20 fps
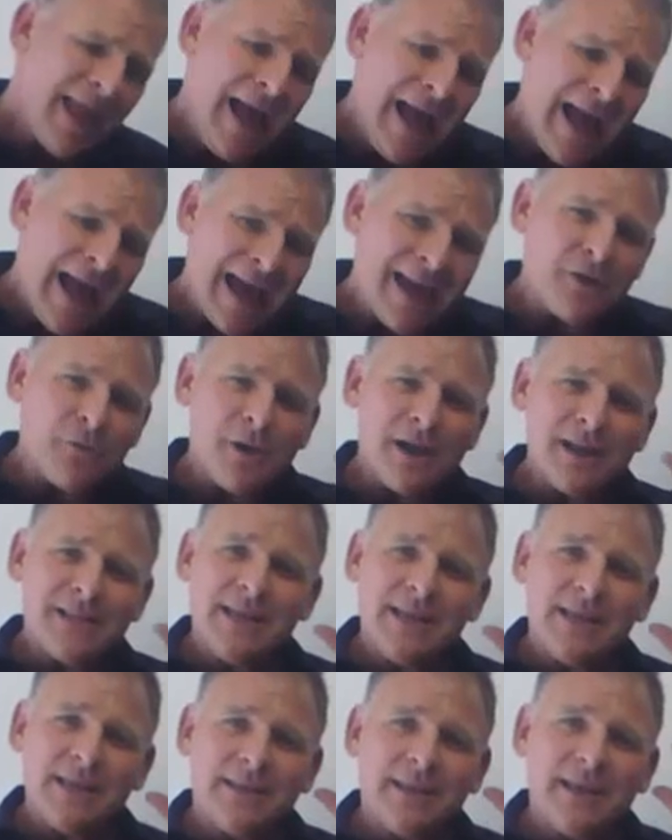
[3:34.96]
How do I
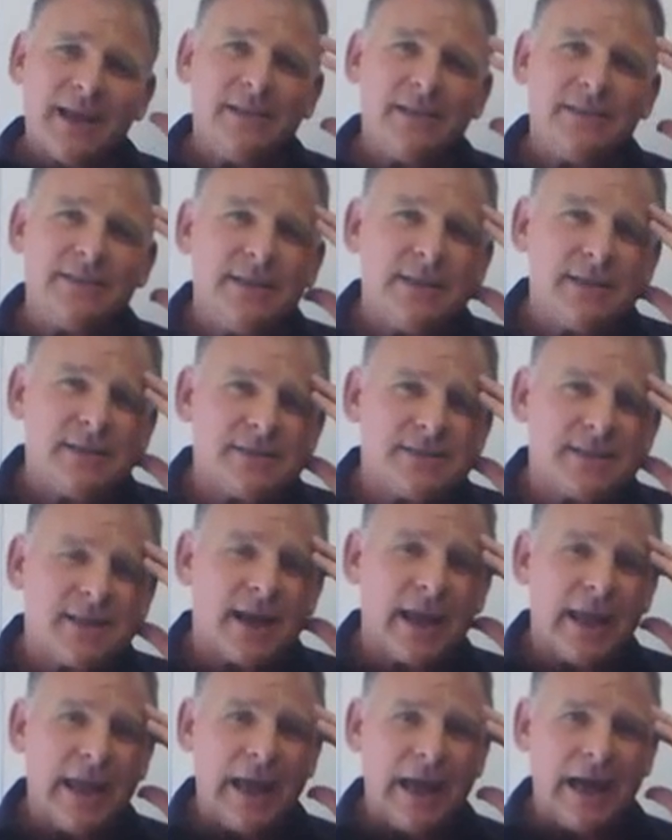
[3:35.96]
take the ideas that
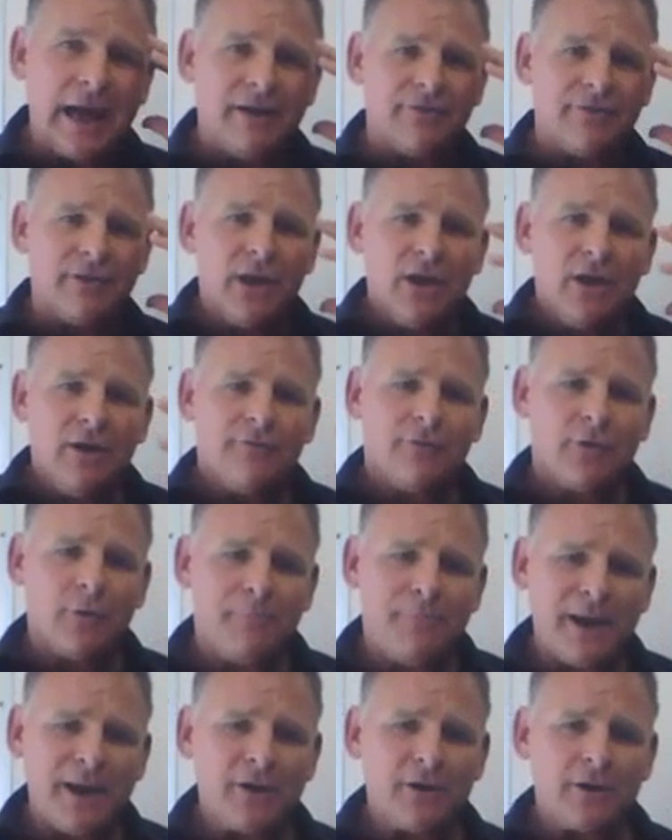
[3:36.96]
I have for
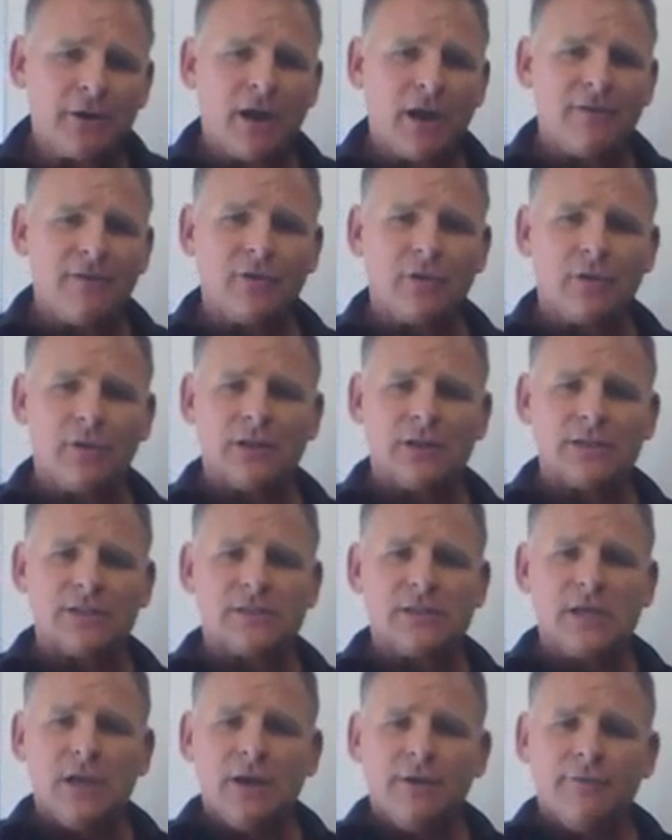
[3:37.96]
better
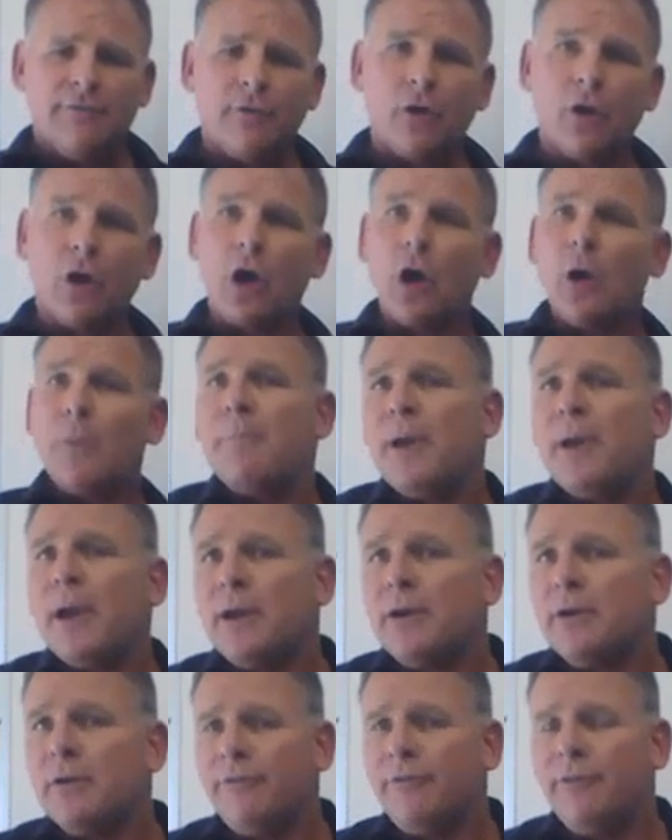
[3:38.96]
governance, for our
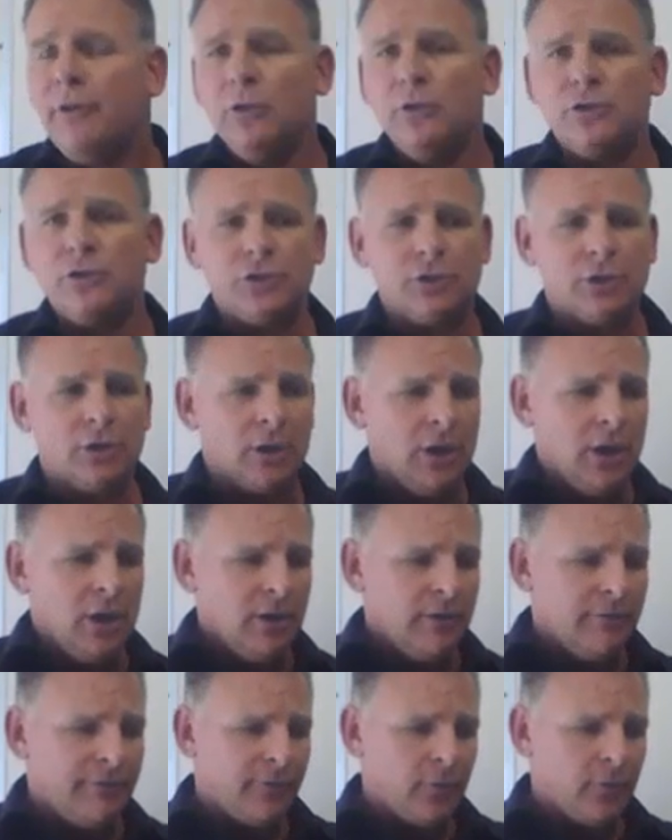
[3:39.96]
better future,
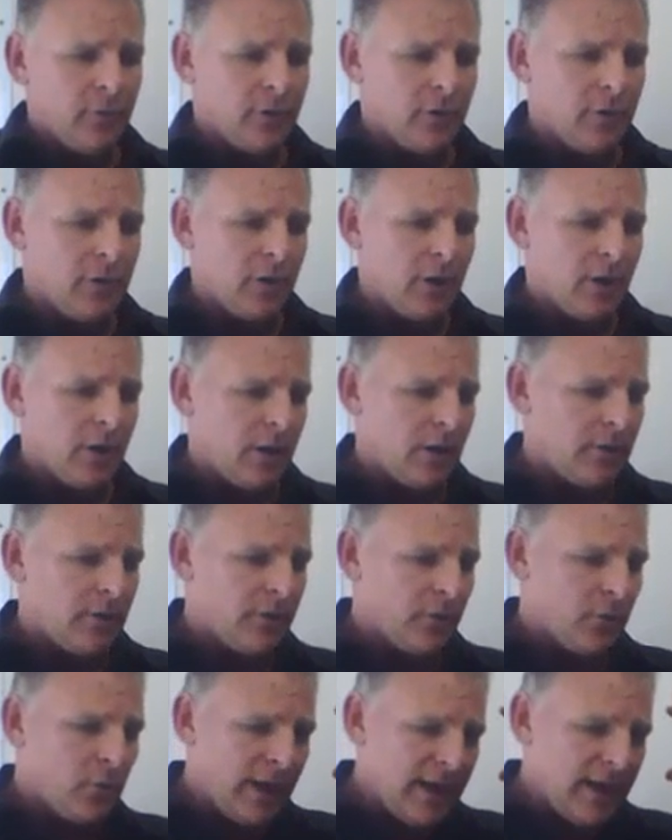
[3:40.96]
for the
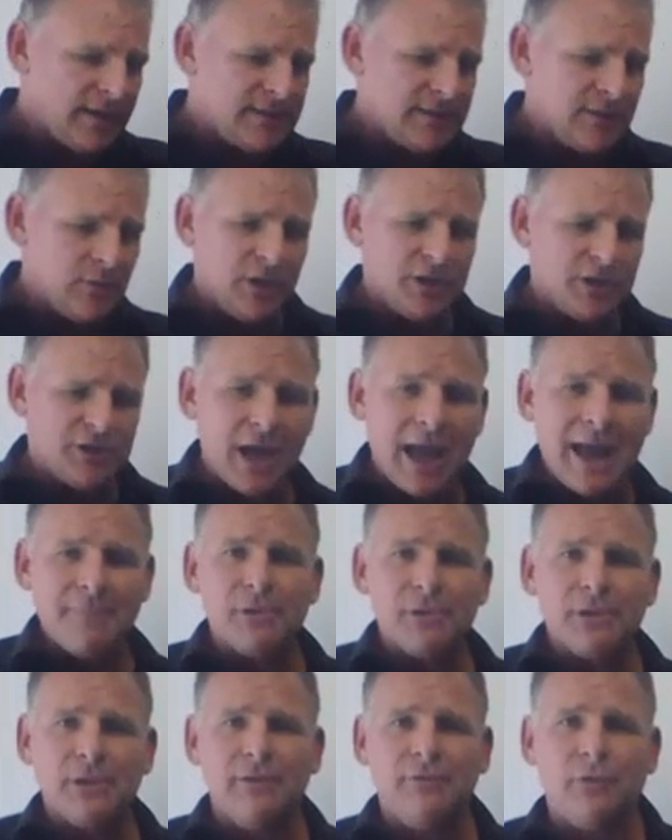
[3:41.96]
ways in which I
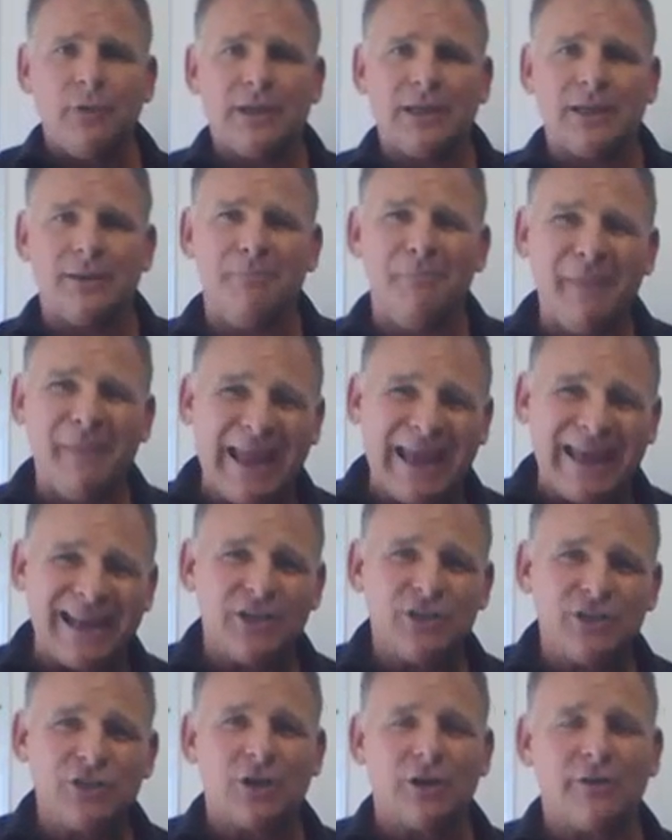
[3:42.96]
believe we can
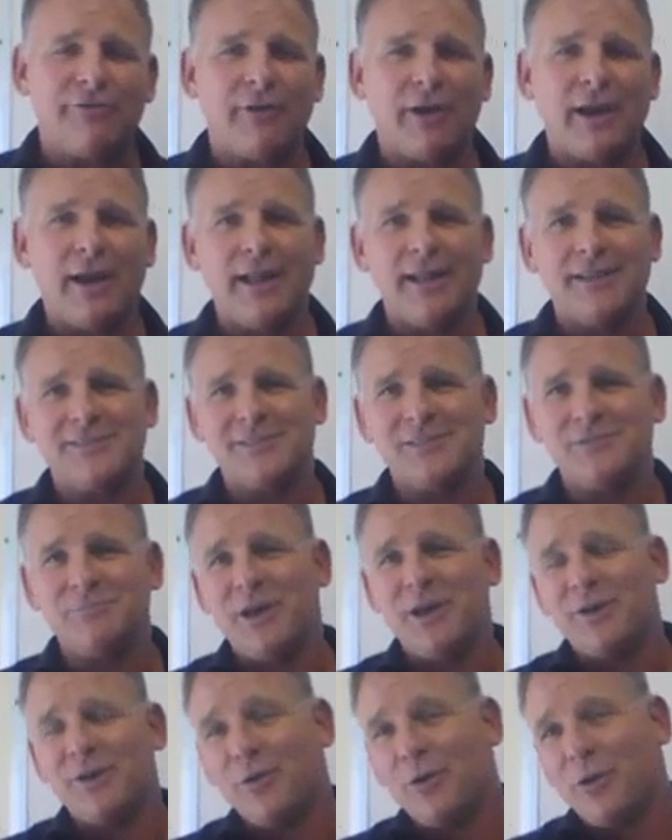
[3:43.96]
manage our finances
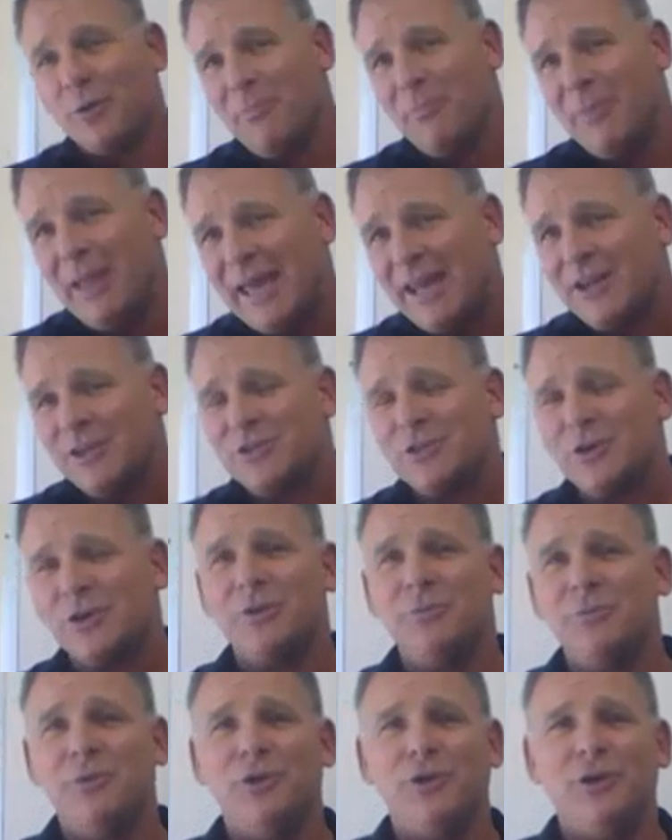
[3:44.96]
better, or manage our
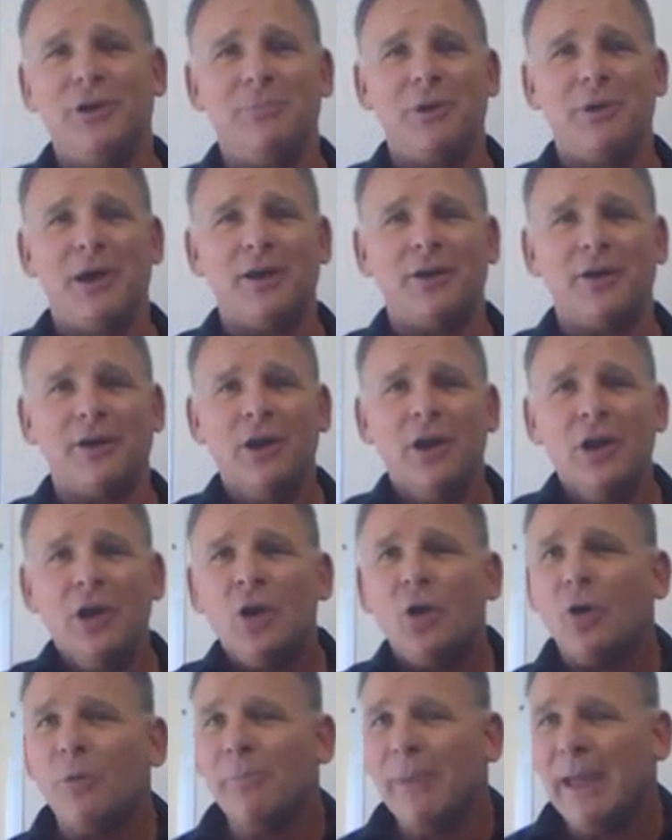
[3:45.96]
community better,
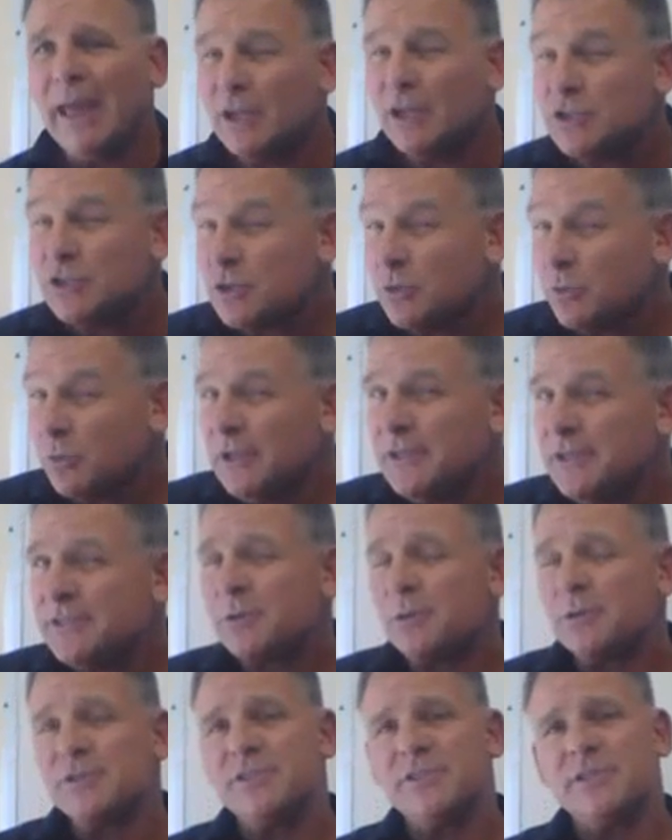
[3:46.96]
or manage the
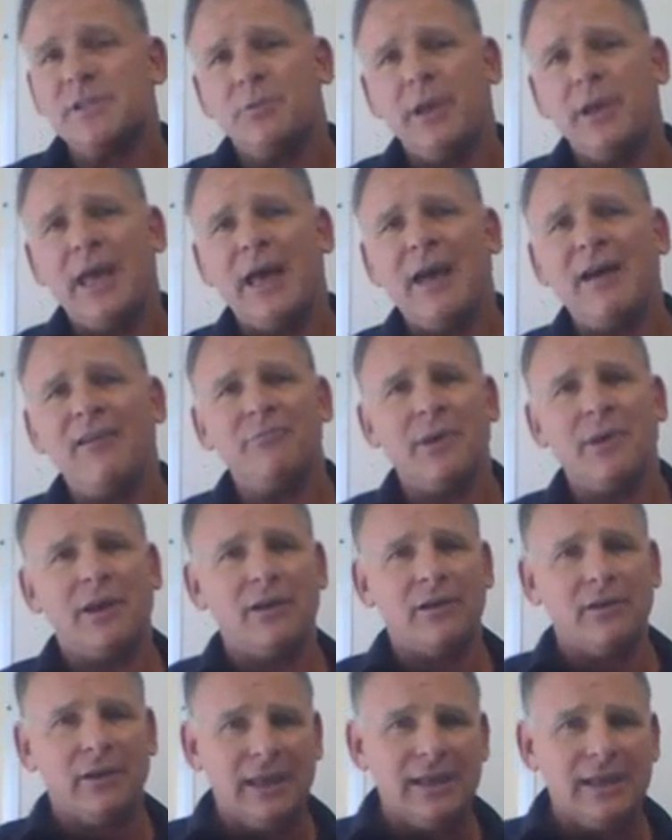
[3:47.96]
resources that we have
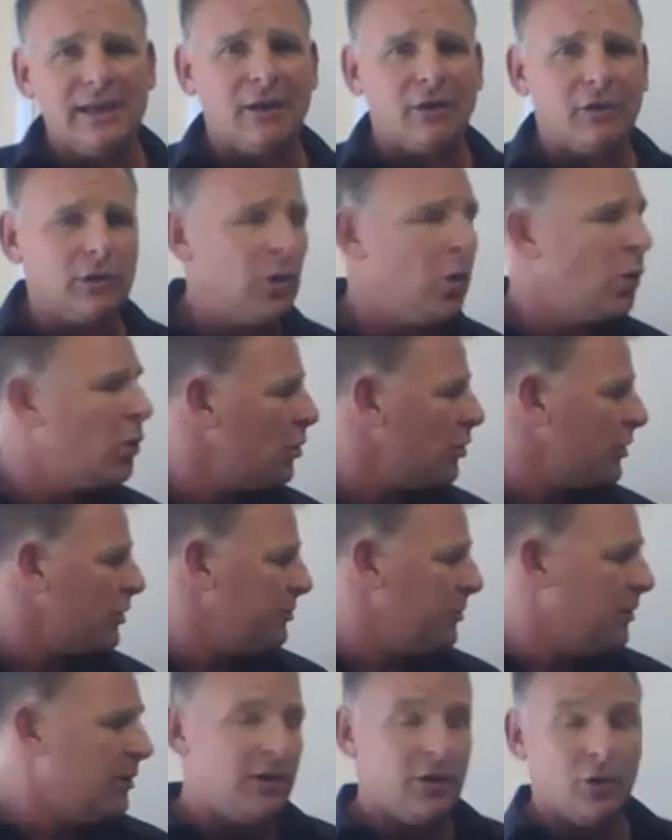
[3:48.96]
better in our local
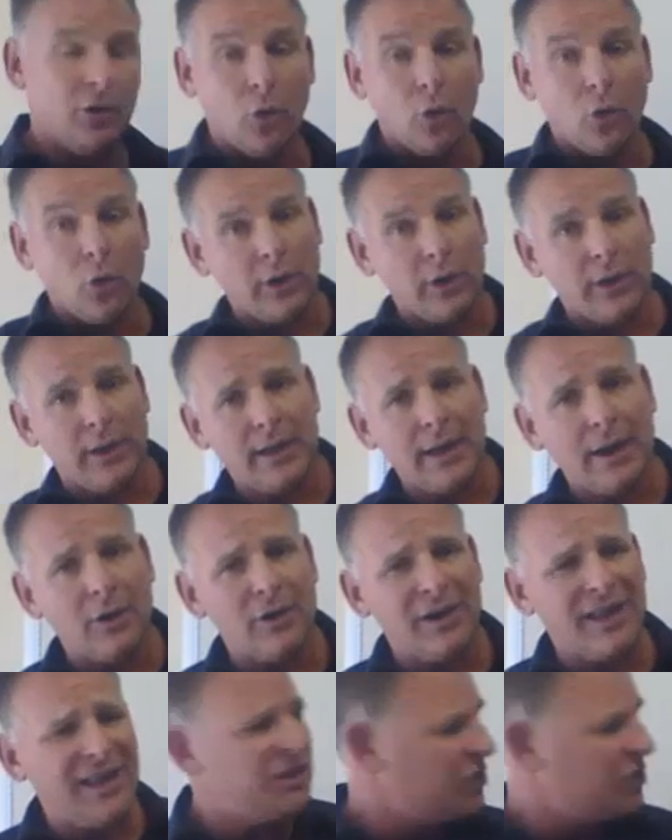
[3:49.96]
community or in our
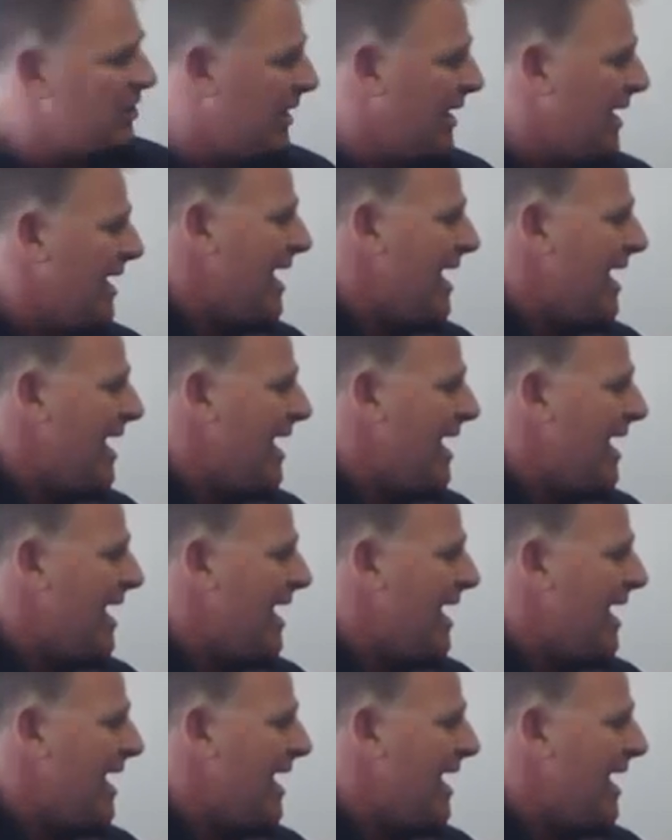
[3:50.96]
nation?